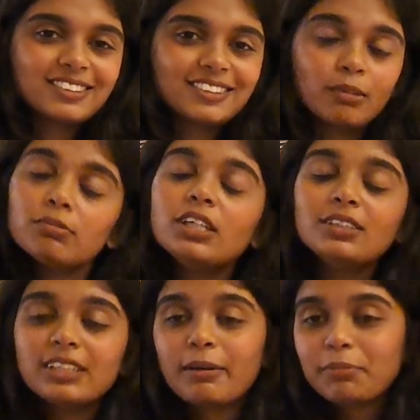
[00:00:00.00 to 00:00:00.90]

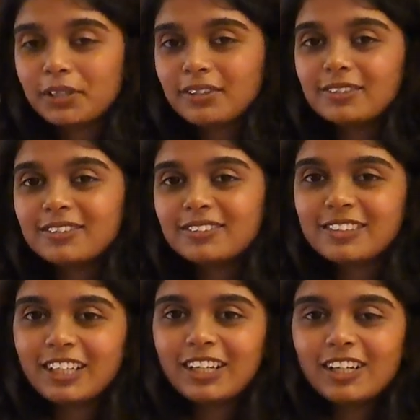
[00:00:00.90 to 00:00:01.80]
something's happening.
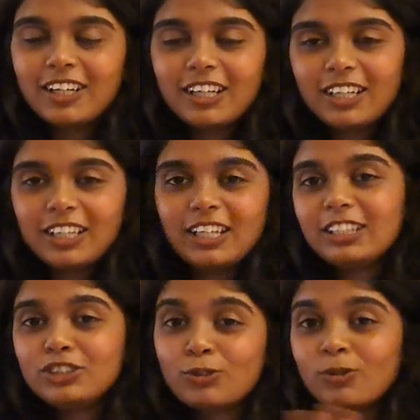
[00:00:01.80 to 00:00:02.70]

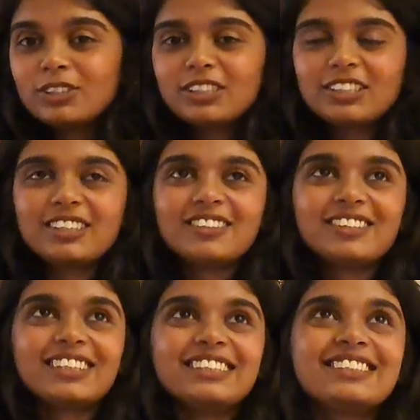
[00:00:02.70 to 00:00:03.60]
Let's not.
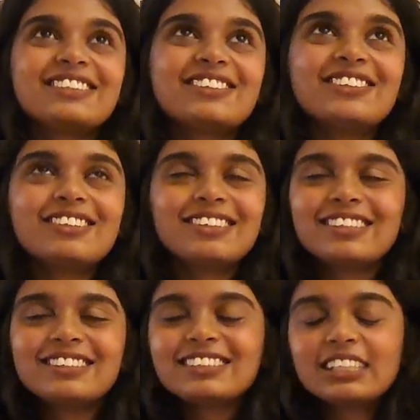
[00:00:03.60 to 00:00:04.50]
Okay, so
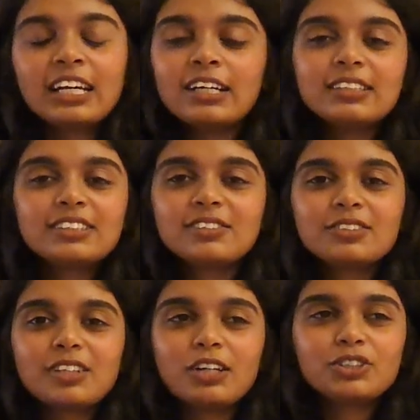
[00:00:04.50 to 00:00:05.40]
yeah,
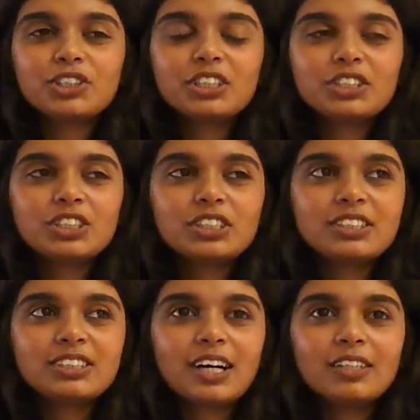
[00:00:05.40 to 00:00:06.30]
so how she
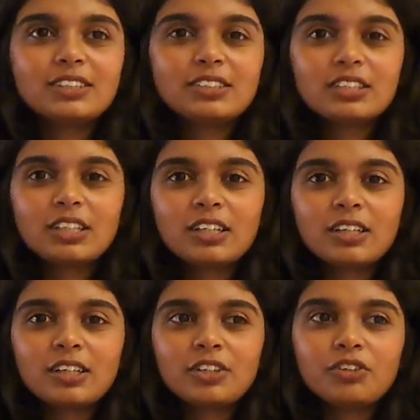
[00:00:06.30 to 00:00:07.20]
starts
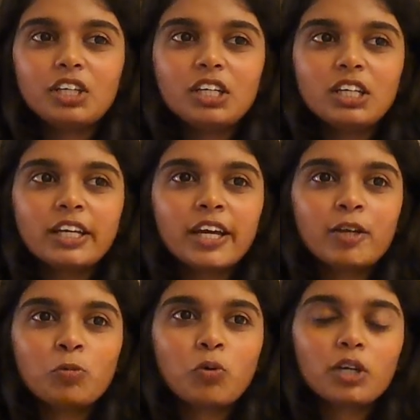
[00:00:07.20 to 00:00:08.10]
reading,
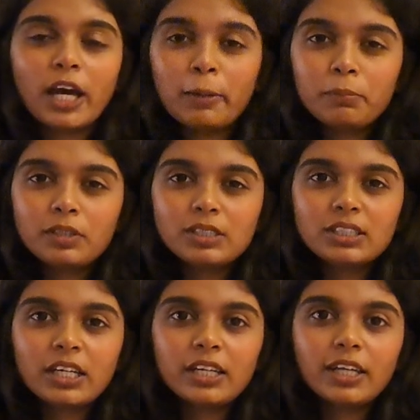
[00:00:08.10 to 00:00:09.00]
and what happens,
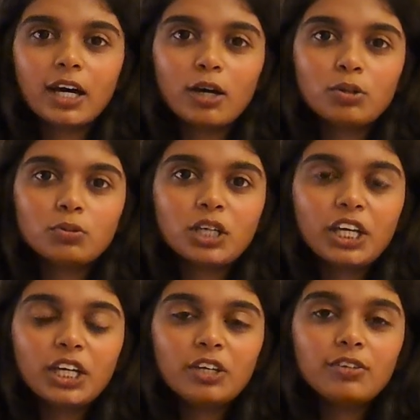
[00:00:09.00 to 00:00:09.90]
and how
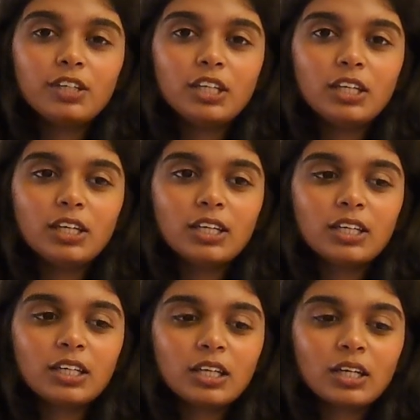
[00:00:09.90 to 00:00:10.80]
reading